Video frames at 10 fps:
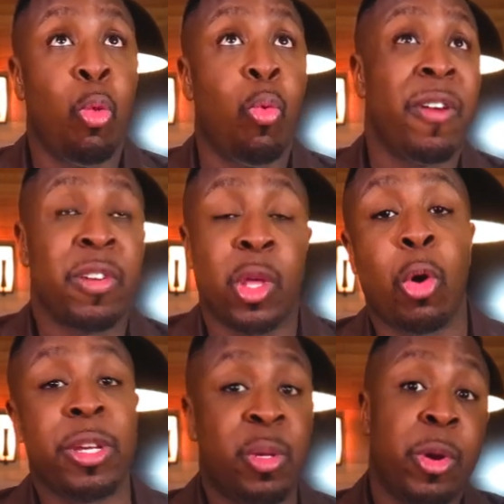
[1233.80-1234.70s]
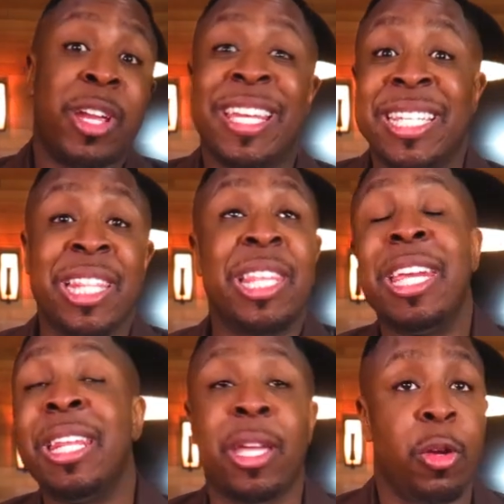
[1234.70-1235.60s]
wherever the Holy Spirit is
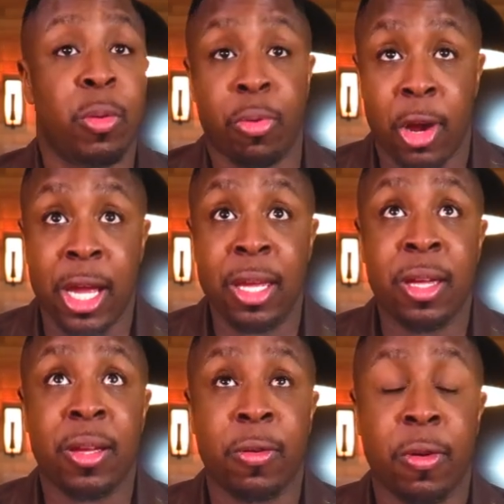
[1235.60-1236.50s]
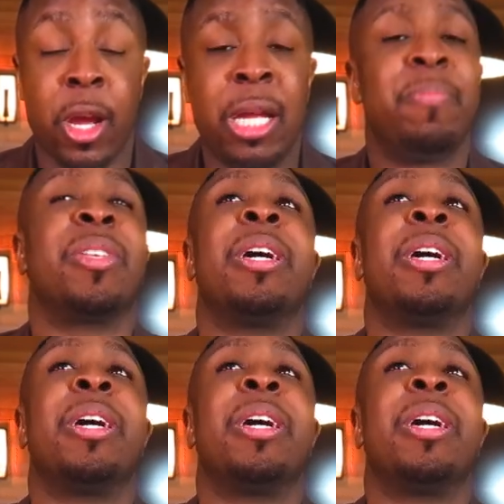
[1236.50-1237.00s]
leading you to pray, right?